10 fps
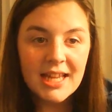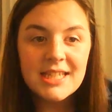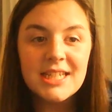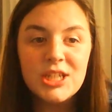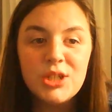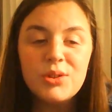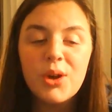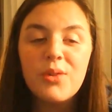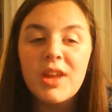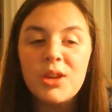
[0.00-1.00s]
Did you
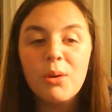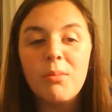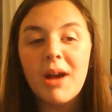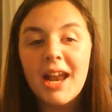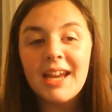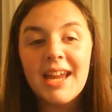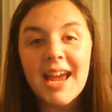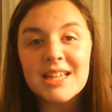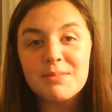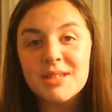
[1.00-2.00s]
know that your body
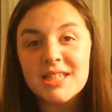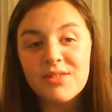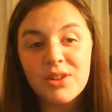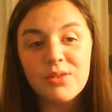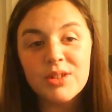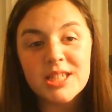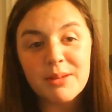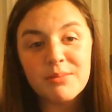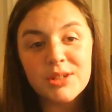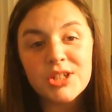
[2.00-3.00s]
has specific
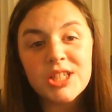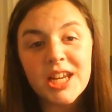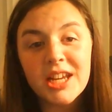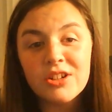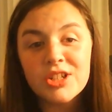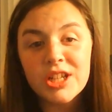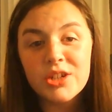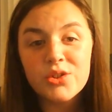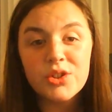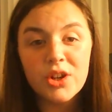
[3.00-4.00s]
receptors in your
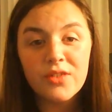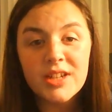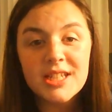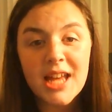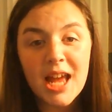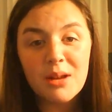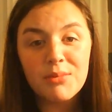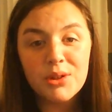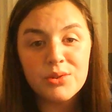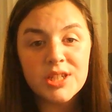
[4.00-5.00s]
central nervous and
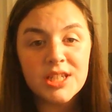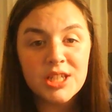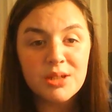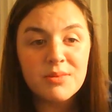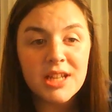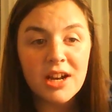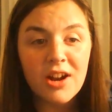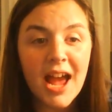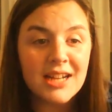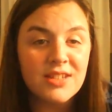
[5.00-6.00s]
immune systems that are
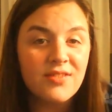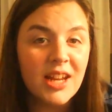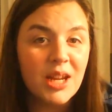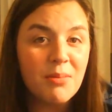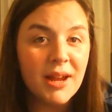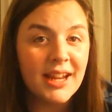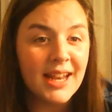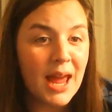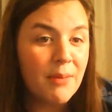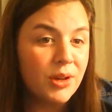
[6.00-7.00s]
activated by
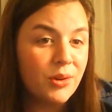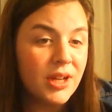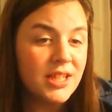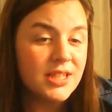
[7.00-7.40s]
cannabinoids?